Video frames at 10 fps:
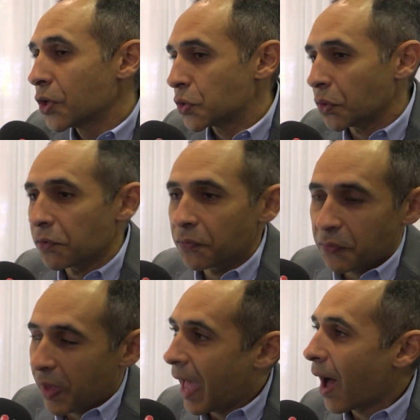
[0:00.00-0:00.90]
sort of
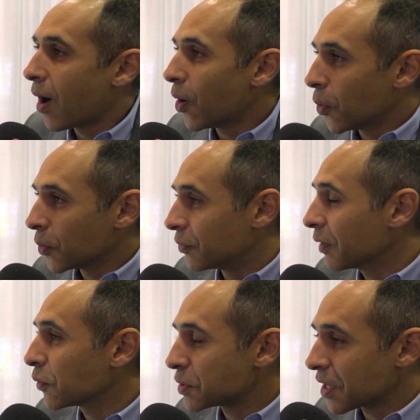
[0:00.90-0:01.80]
how
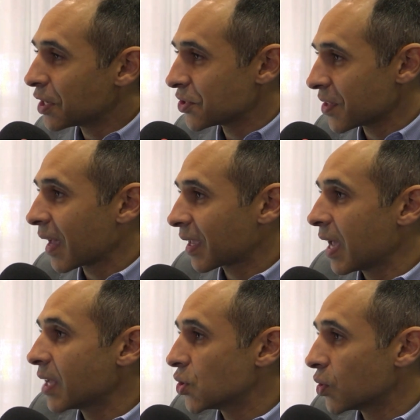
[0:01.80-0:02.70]
different stages of that
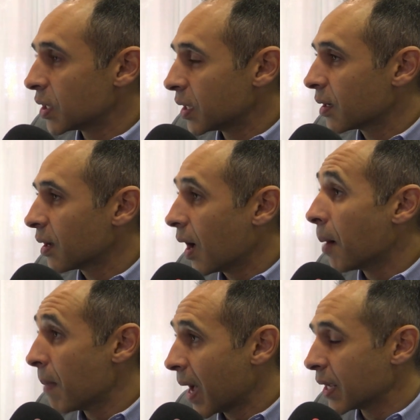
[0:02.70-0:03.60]
care journey
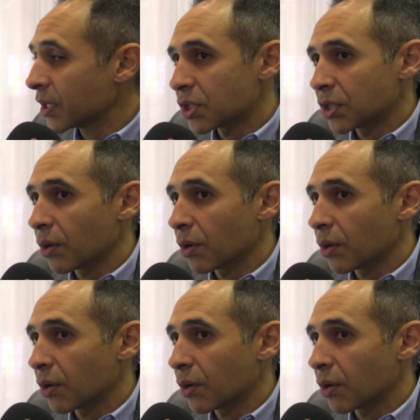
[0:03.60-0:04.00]
are managed,